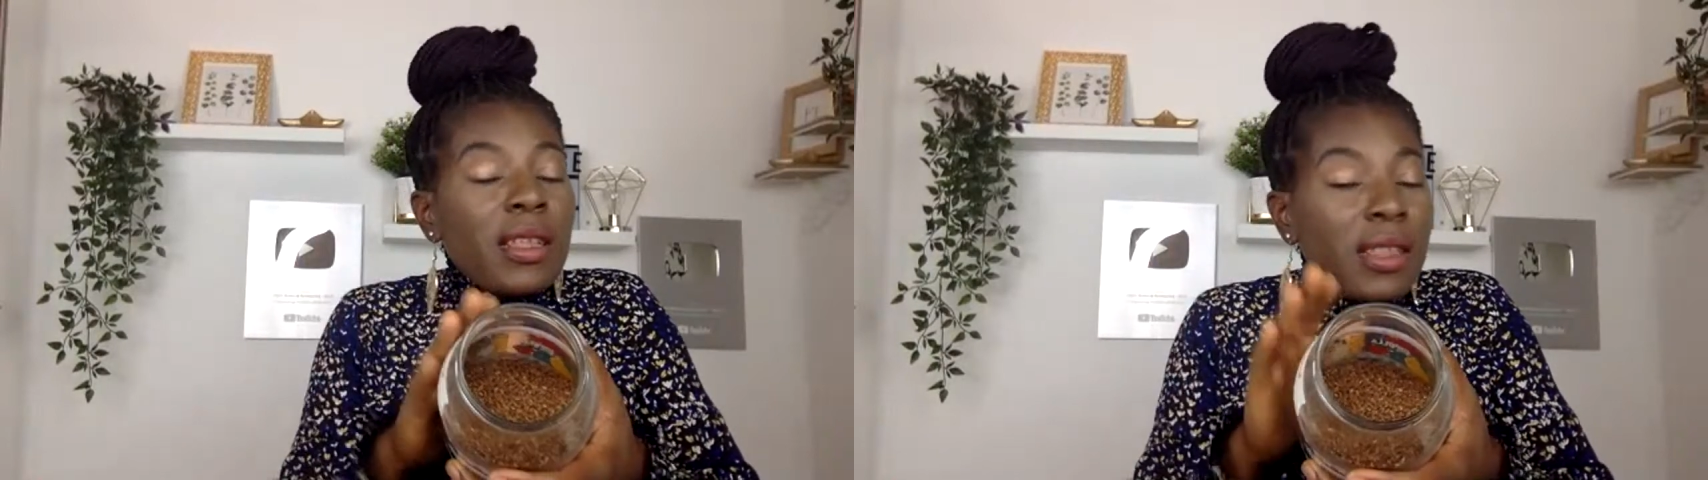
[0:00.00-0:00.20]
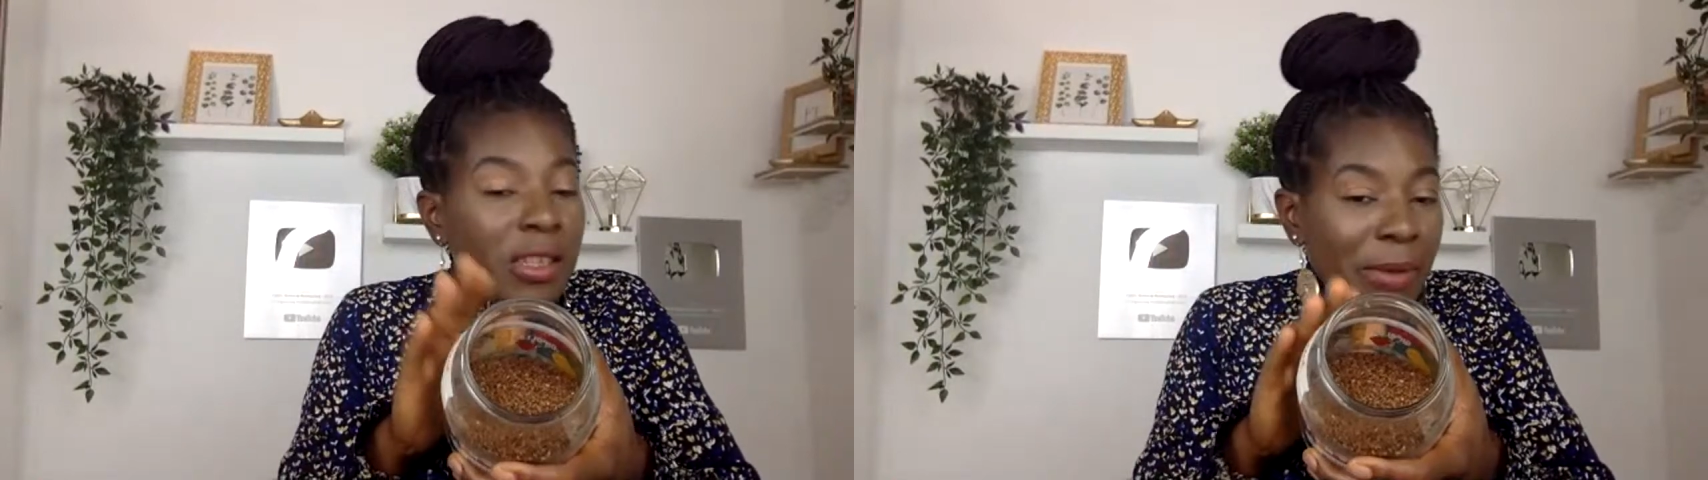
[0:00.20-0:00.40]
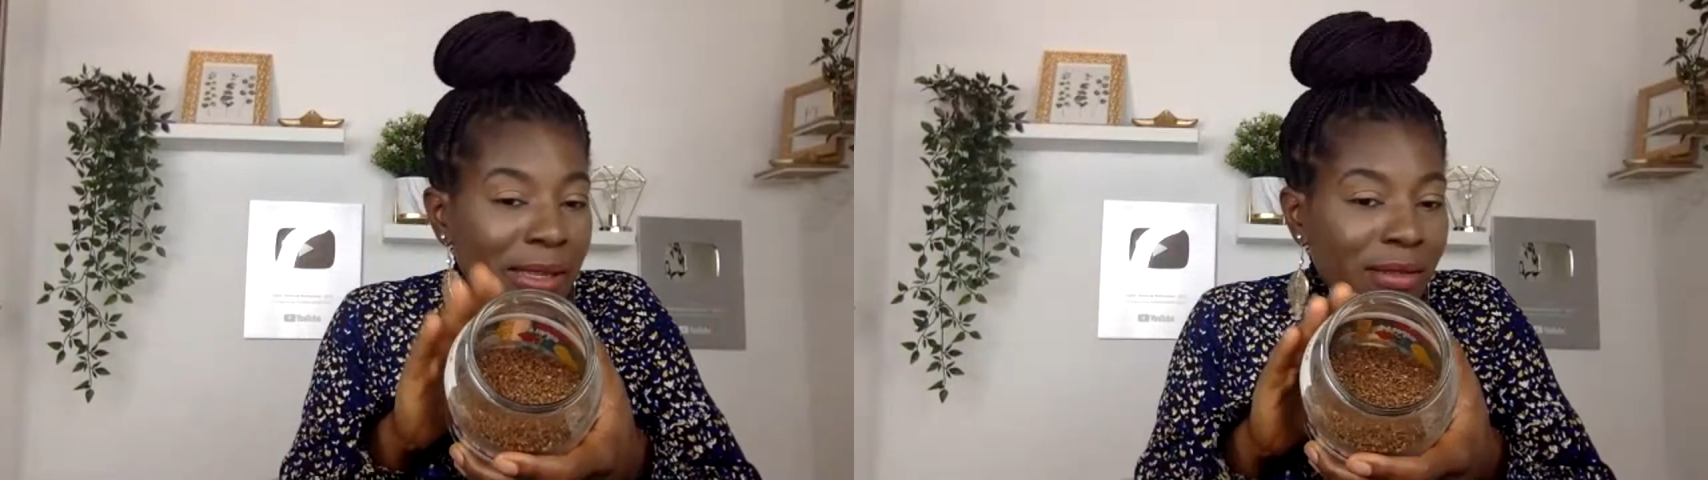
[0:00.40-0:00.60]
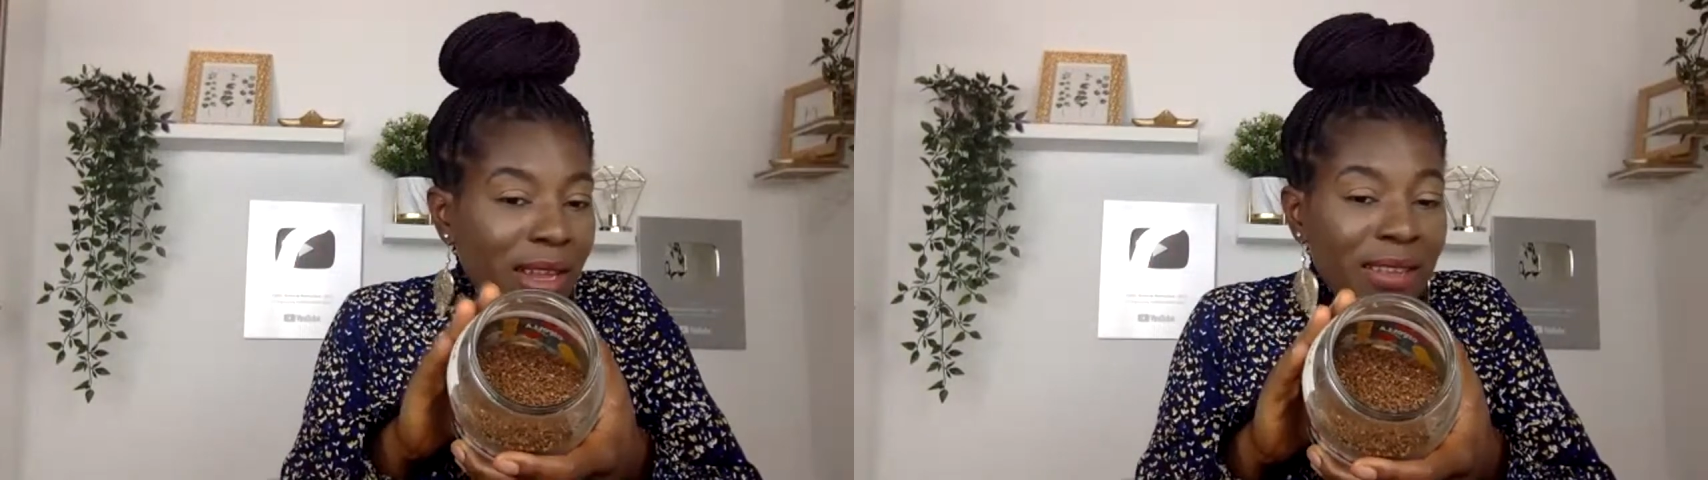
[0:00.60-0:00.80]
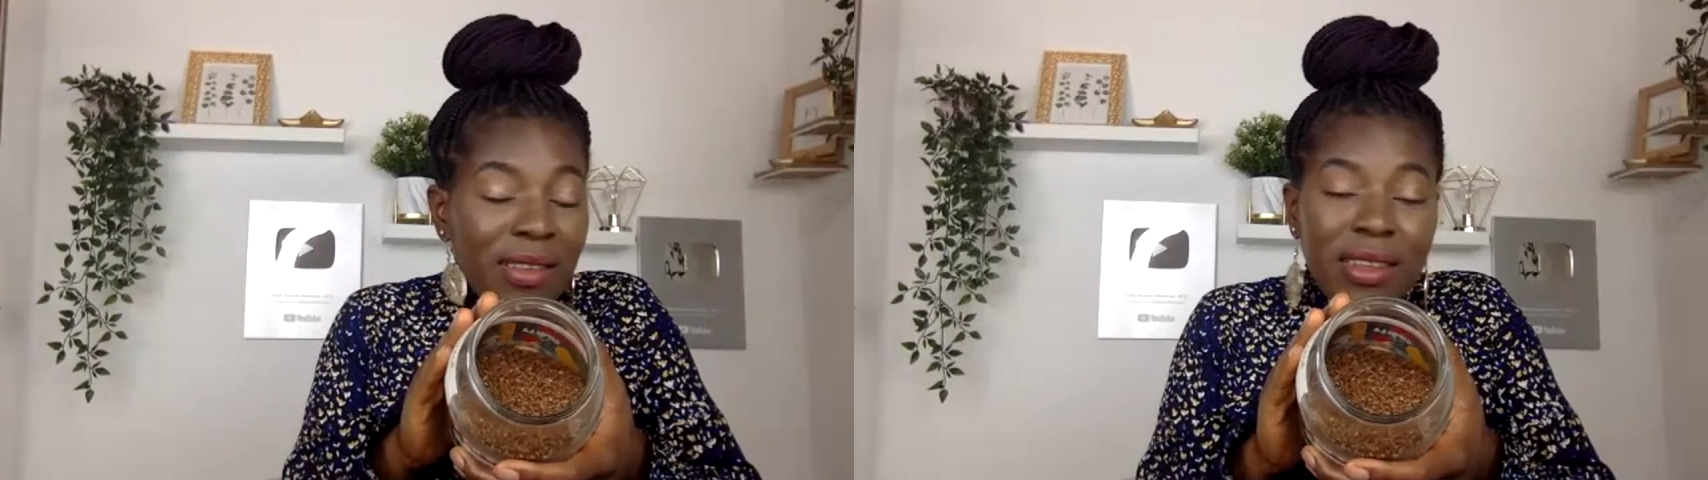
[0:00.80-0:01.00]
This
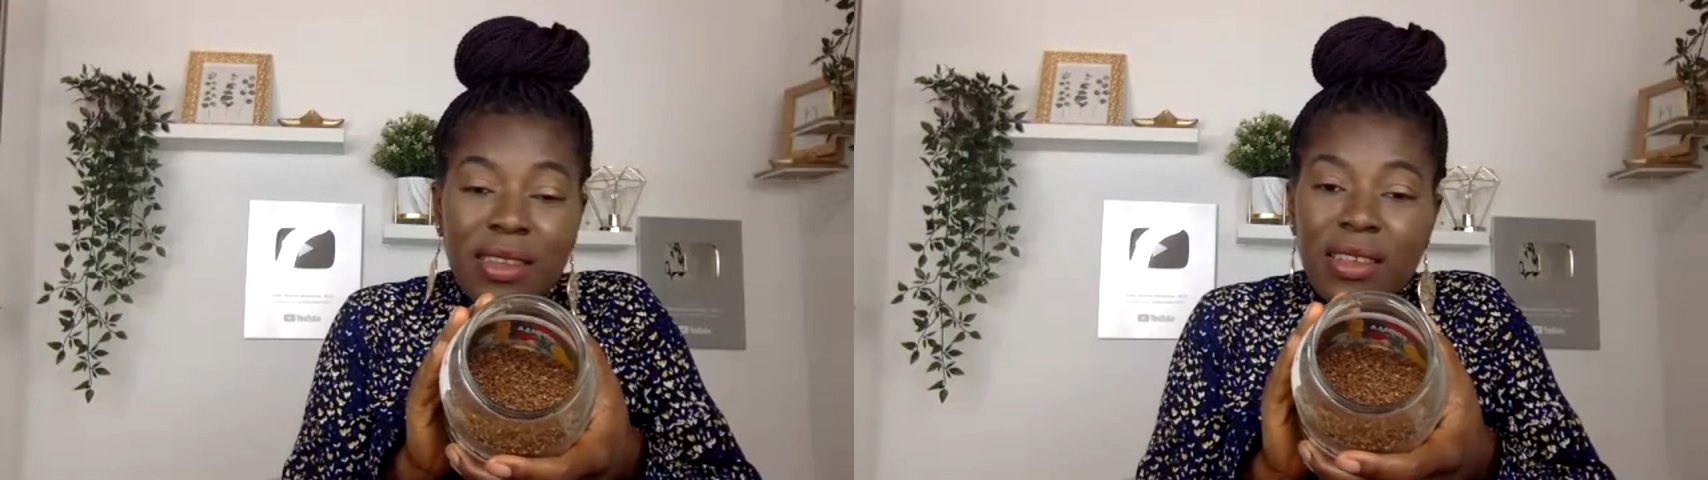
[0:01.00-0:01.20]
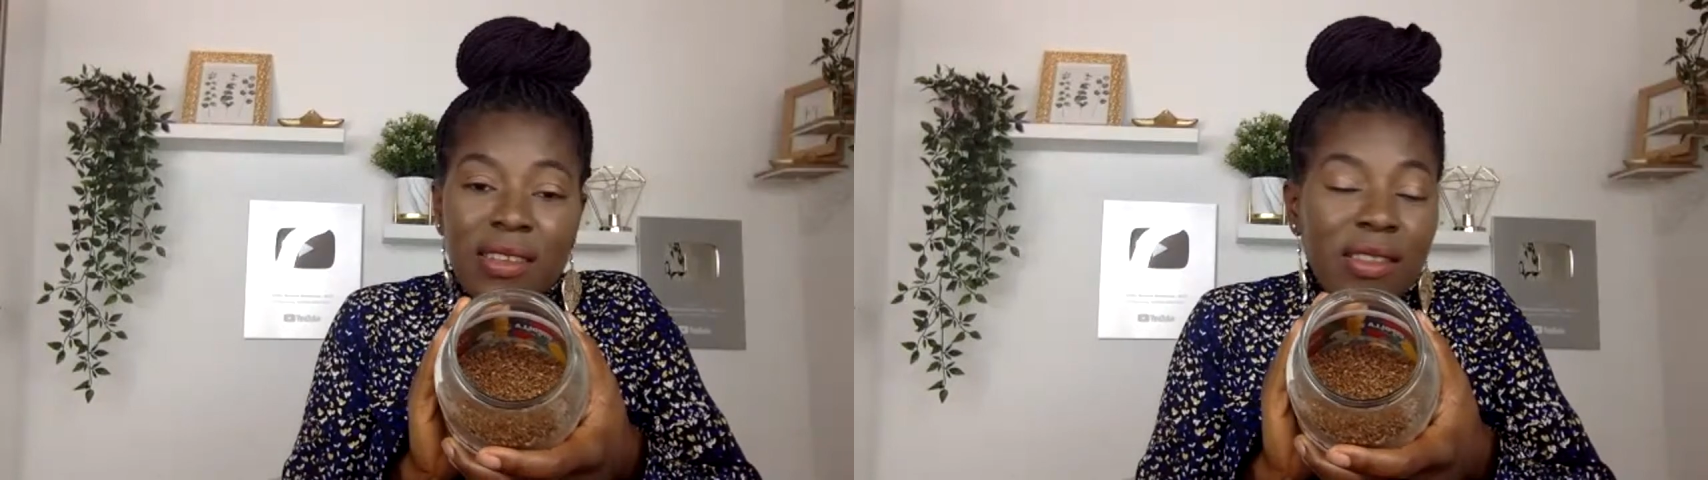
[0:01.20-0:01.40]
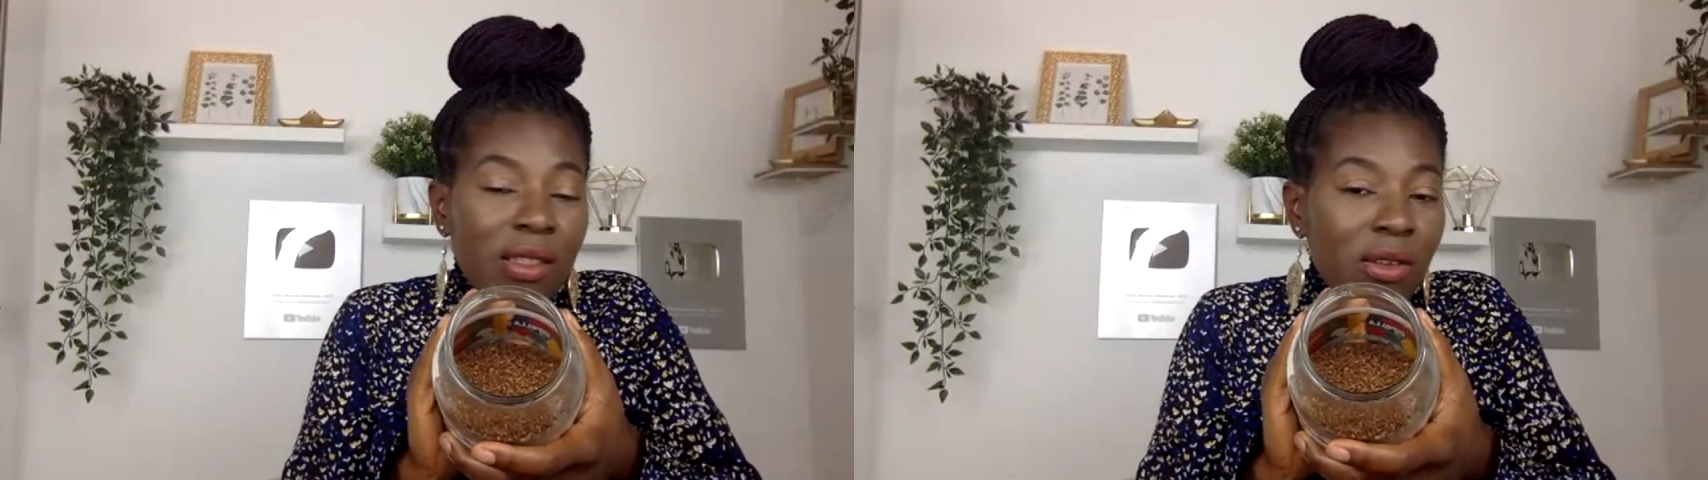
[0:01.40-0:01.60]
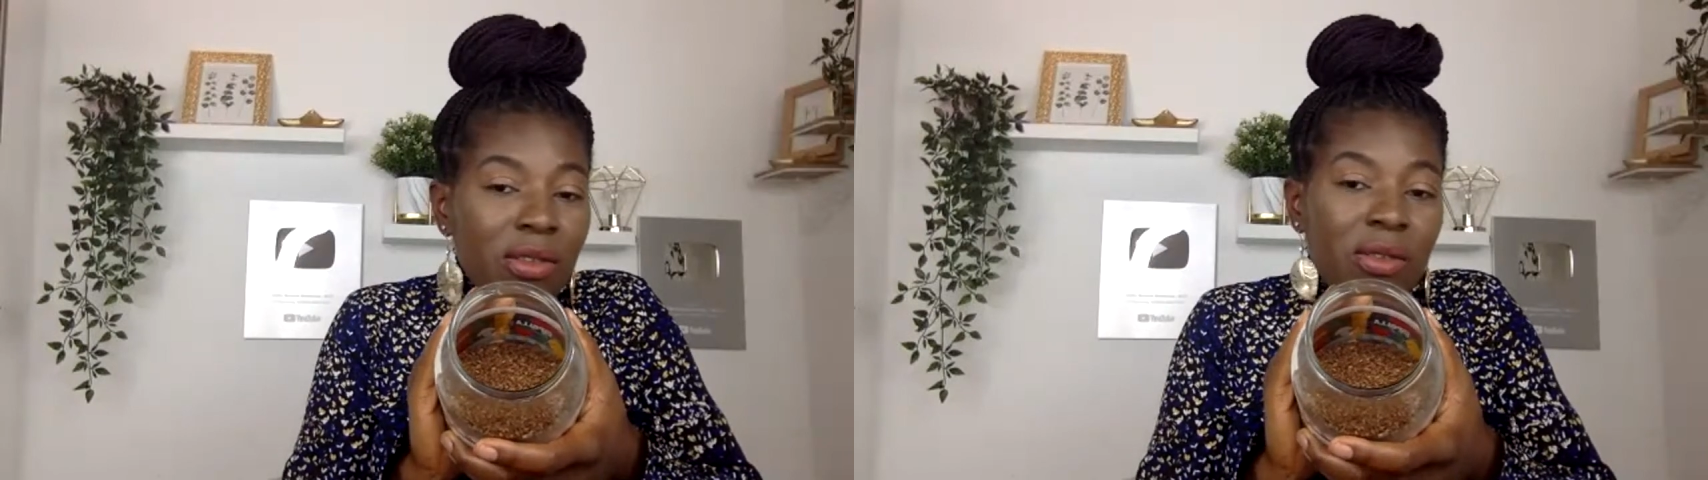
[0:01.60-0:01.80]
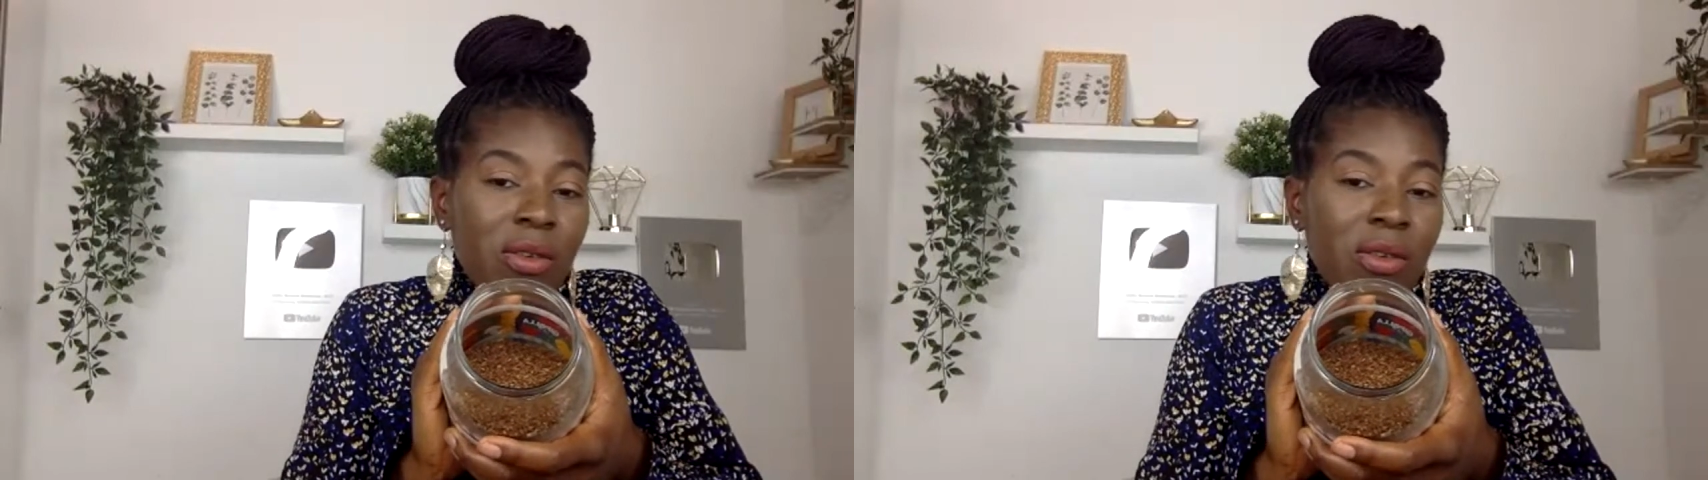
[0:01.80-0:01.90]
particular seed is not